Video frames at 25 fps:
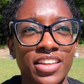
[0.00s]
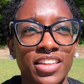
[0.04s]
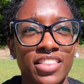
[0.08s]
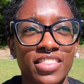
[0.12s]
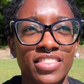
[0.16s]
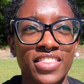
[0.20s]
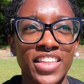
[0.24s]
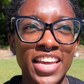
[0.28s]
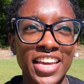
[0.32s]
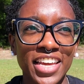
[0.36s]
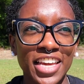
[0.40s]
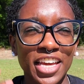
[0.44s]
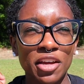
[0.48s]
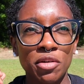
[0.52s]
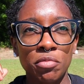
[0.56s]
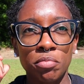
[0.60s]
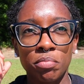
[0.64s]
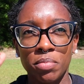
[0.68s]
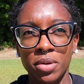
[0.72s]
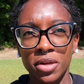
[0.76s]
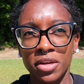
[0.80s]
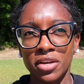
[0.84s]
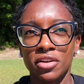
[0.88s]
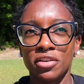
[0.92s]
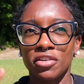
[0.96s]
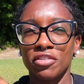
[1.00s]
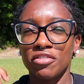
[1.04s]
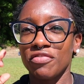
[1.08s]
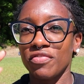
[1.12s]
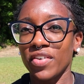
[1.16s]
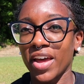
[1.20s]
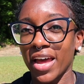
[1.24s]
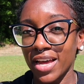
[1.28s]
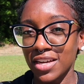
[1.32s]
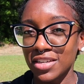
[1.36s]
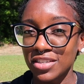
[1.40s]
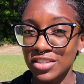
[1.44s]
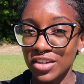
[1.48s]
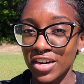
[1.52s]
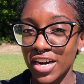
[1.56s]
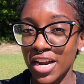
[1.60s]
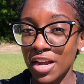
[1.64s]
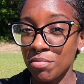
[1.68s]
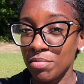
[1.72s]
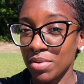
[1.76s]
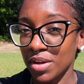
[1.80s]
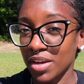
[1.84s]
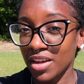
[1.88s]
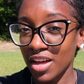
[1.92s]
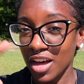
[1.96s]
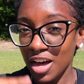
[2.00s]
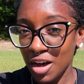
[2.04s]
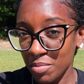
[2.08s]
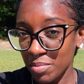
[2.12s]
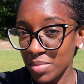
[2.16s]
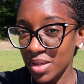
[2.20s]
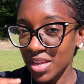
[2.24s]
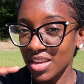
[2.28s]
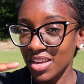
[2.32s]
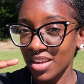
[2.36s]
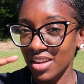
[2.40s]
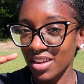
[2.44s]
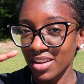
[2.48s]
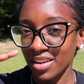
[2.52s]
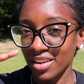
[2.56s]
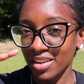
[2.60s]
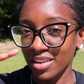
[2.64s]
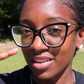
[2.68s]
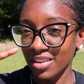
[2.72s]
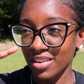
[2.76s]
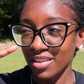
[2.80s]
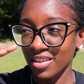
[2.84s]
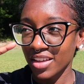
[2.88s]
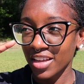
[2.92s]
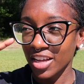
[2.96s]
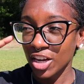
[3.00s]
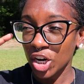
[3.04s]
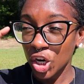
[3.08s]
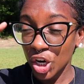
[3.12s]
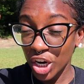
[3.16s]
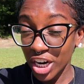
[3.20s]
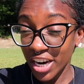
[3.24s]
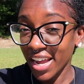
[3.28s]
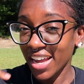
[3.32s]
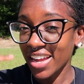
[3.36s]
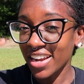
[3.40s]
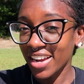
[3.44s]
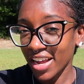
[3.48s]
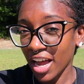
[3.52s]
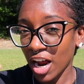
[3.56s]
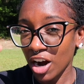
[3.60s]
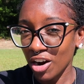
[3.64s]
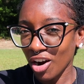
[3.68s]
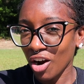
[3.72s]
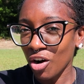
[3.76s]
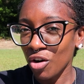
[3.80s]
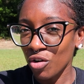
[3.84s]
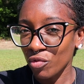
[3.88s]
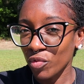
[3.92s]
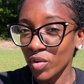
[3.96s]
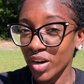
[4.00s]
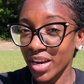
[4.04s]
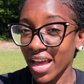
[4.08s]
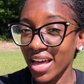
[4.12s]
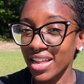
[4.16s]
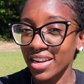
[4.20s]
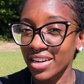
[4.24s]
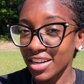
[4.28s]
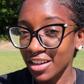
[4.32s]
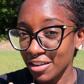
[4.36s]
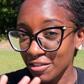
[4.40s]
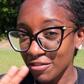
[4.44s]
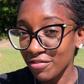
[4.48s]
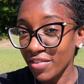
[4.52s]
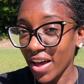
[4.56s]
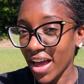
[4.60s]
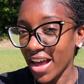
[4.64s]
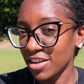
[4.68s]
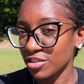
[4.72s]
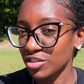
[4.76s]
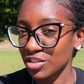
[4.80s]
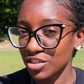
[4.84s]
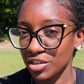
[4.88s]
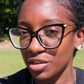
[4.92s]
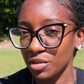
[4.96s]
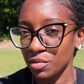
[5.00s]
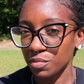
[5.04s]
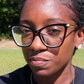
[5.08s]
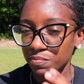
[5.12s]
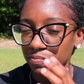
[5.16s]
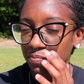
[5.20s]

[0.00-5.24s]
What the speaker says: thinking bigger, faster, and creating our own reality faster,